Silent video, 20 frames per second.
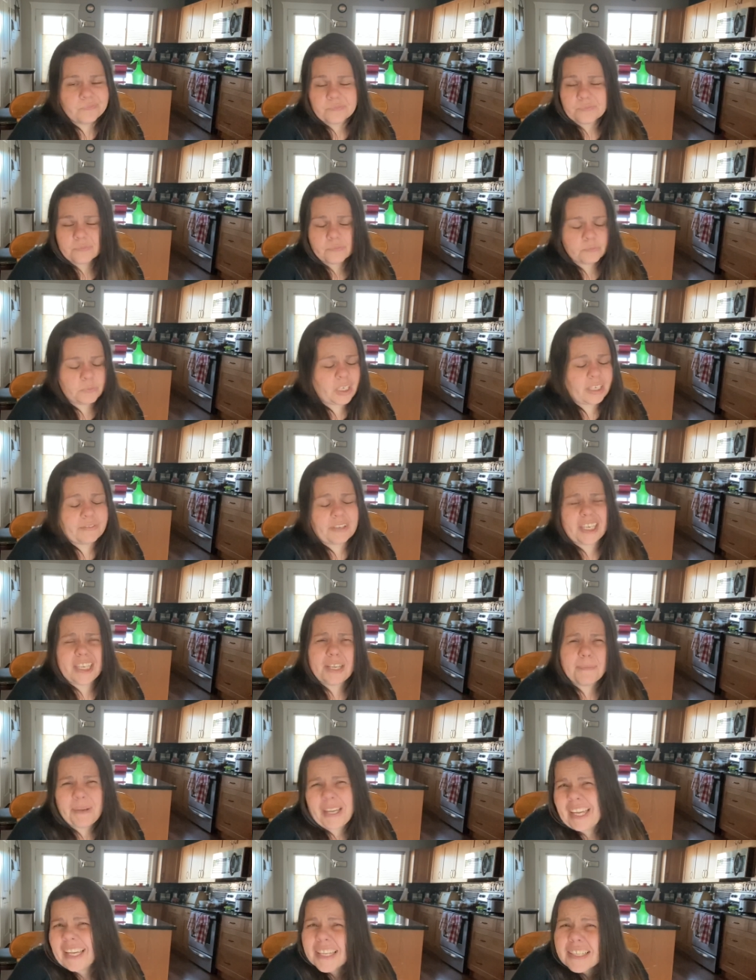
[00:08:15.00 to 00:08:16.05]
whatever I get
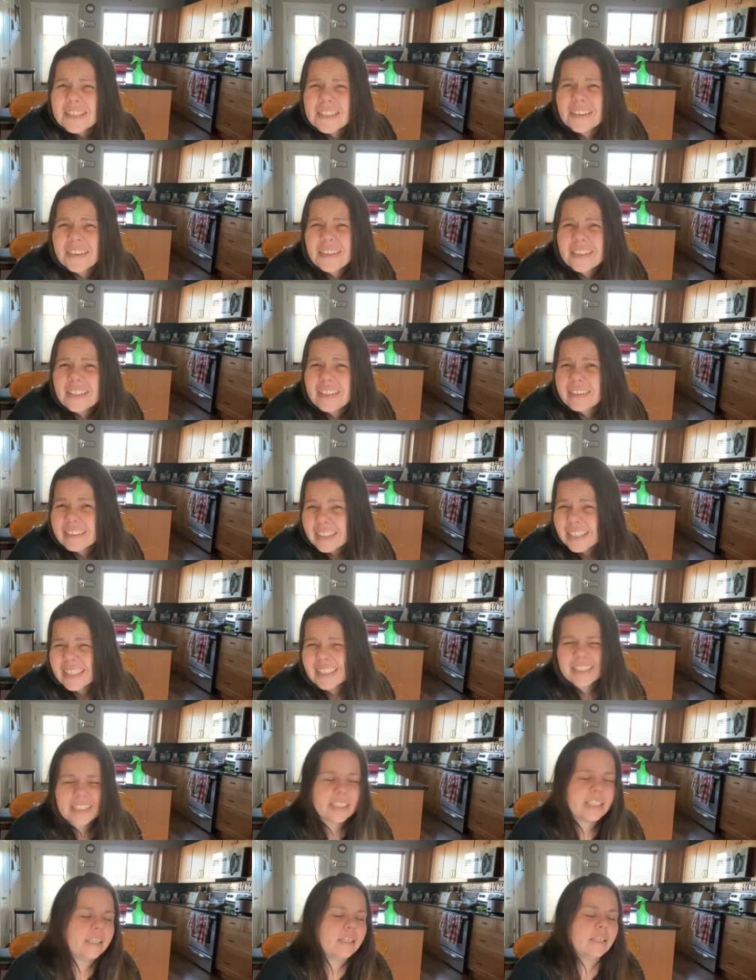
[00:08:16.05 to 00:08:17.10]
my hands on kind of
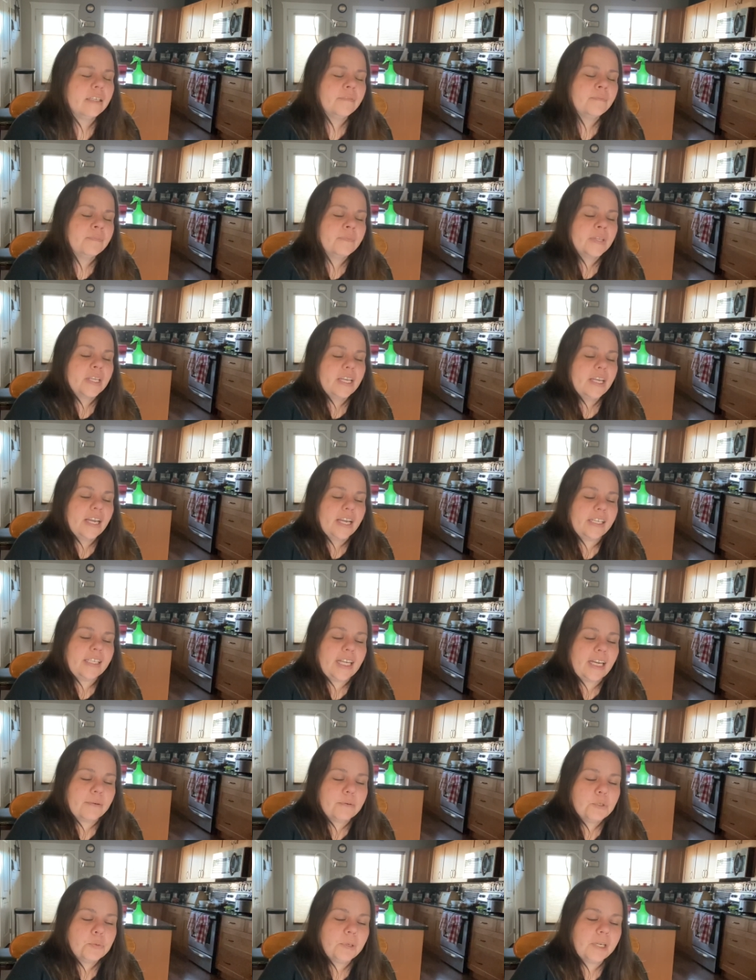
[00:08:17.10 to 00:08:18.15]
thing. And
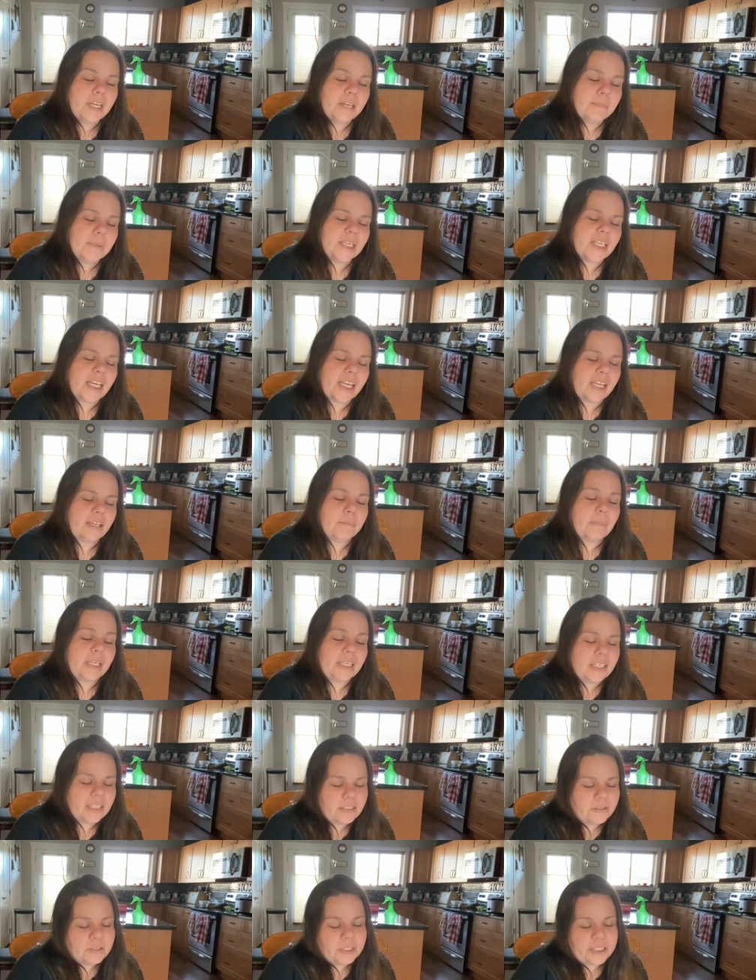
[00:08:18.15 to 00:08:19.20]
that was when I began my
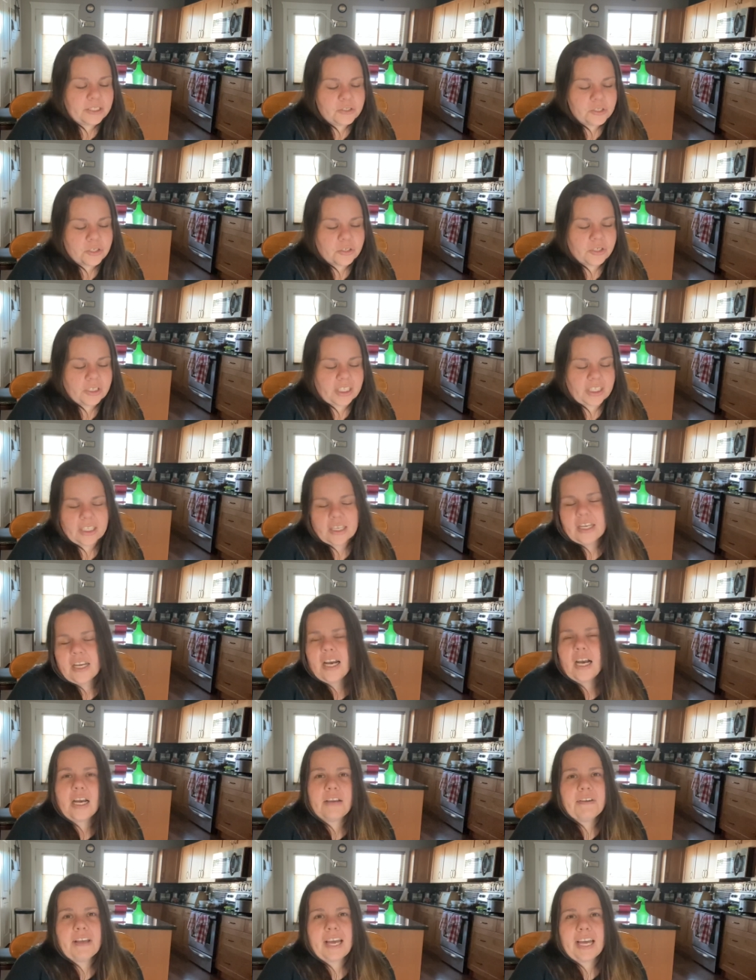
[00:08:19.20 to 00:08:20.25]
healing journey.
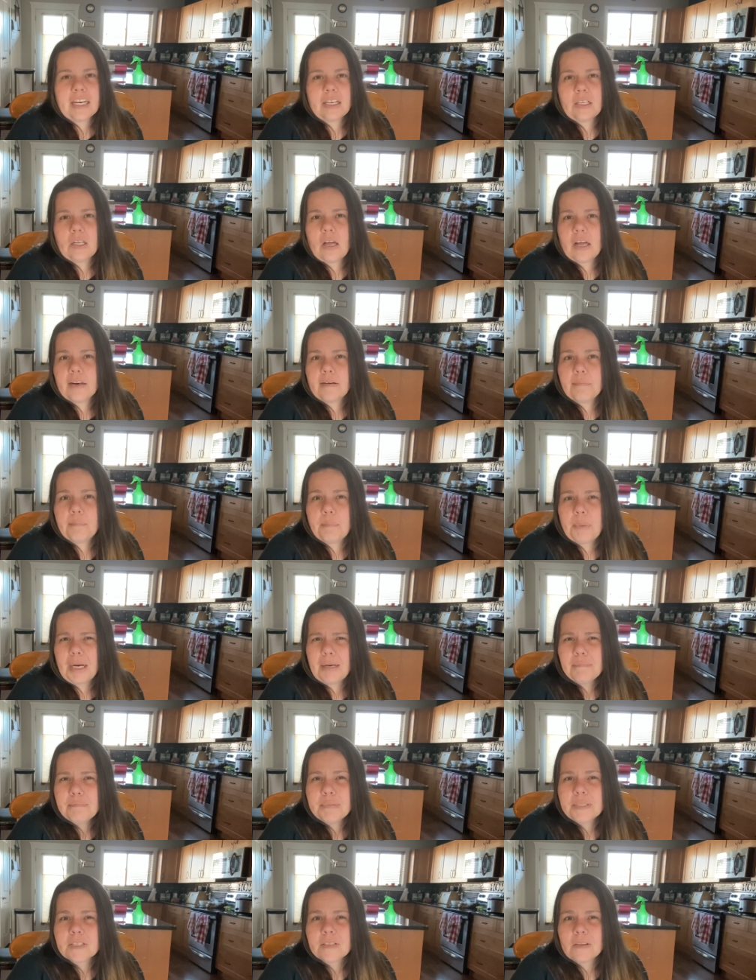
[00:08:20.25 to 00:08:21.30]
I've had a lot of
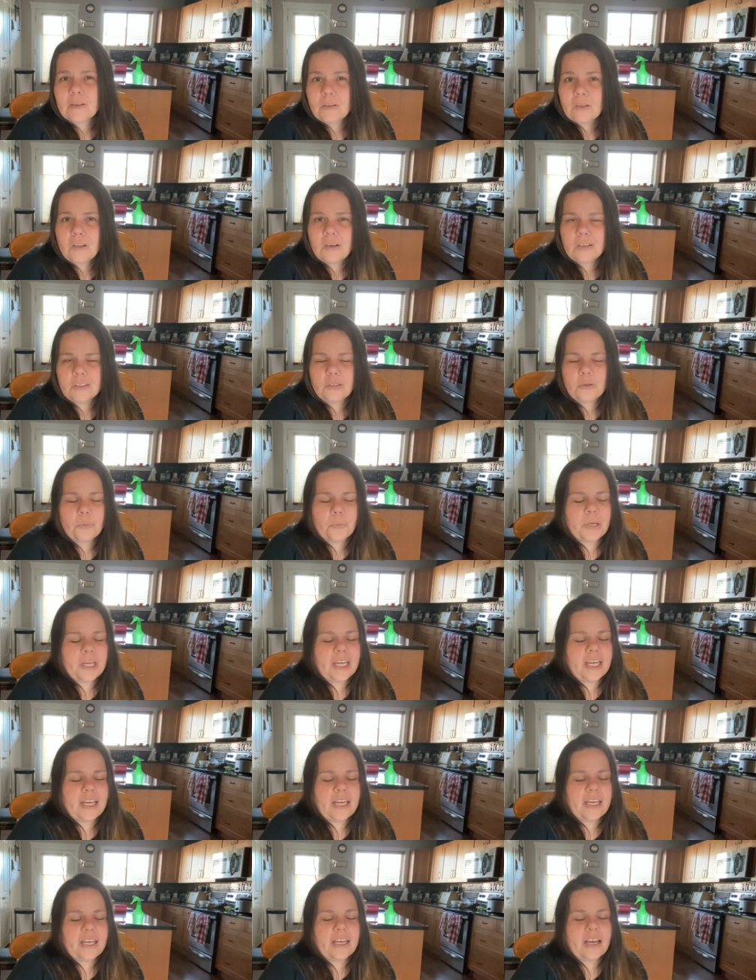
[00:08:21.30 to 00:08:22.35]
bumps along the
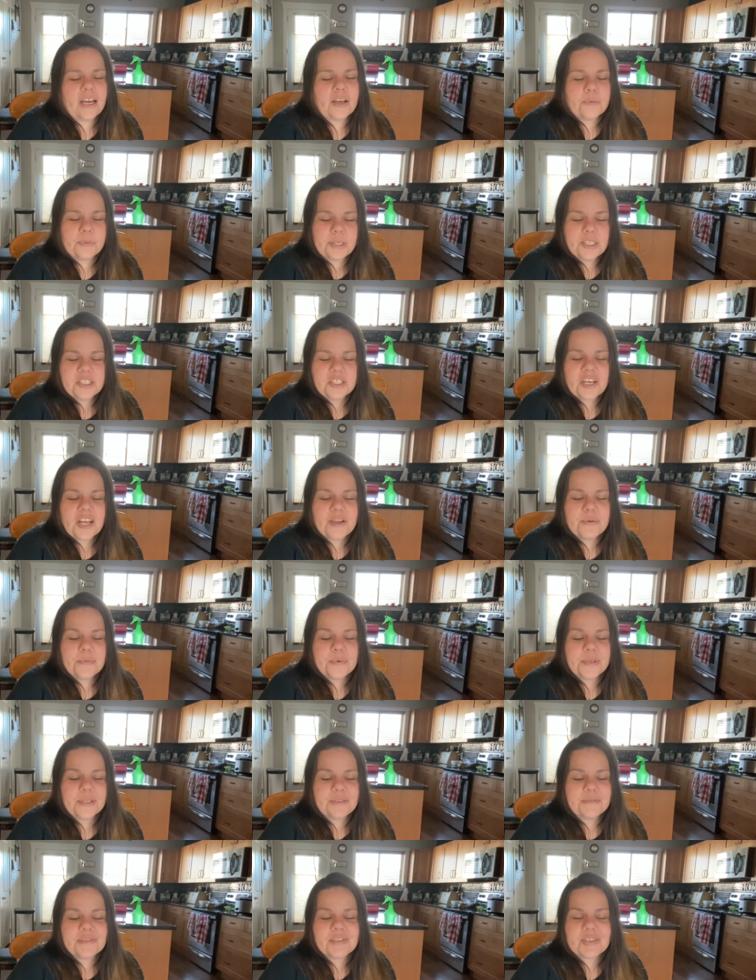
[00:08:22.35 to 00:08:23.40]
way. I wish I would
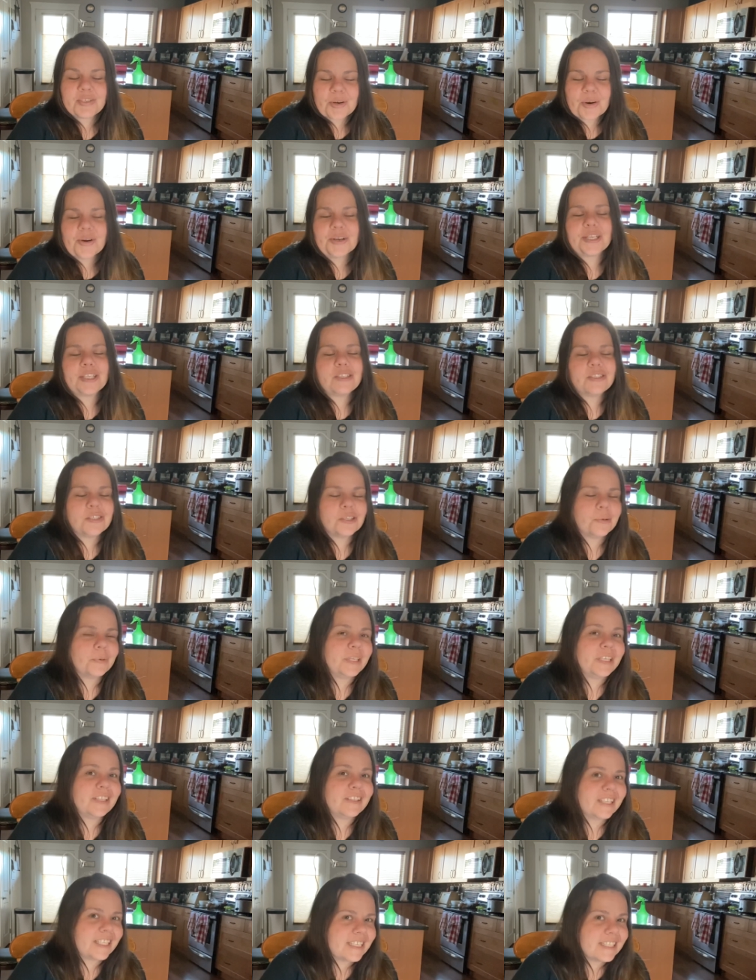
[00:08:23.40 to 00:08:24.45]
have started
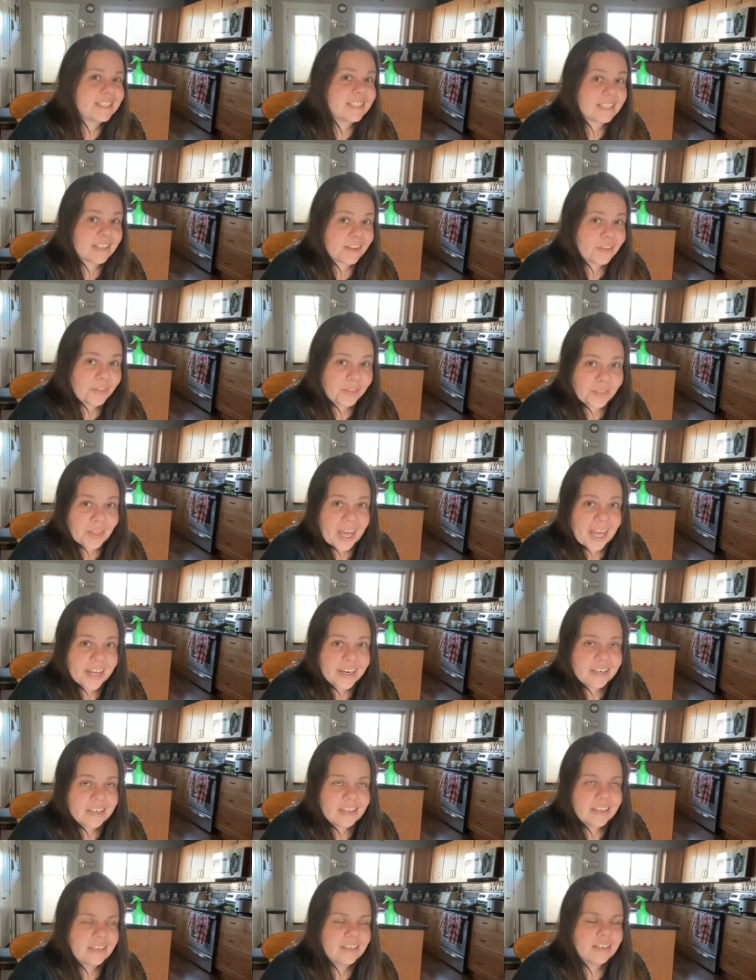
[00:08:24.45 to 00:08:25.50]
doing this then,